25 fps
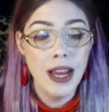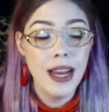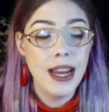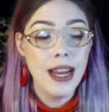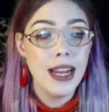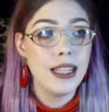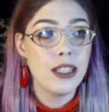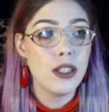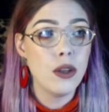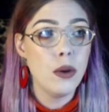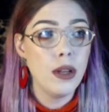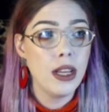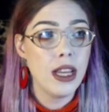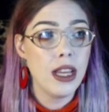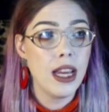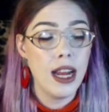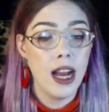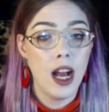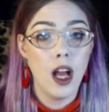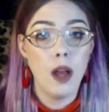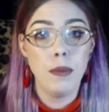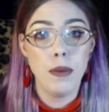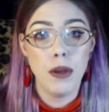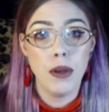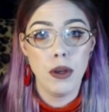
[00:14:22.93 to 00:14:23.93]
it's only going to
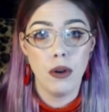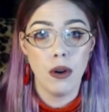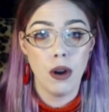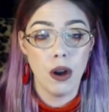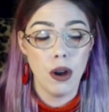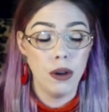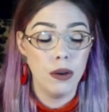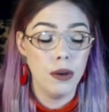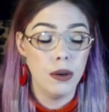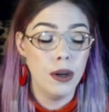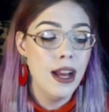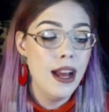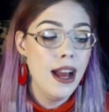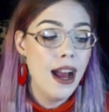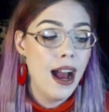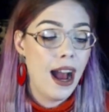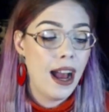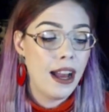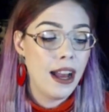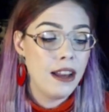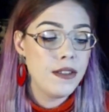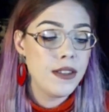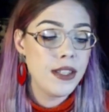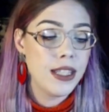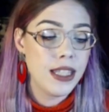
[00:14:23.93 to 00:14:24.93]
help you grow.
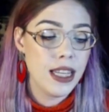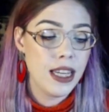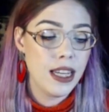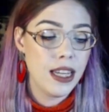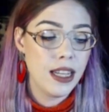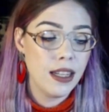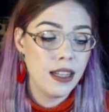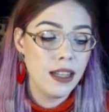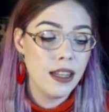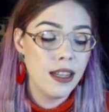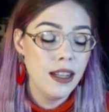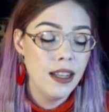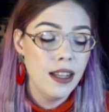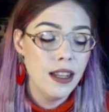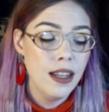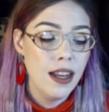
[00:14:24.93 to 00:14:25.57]
I've seen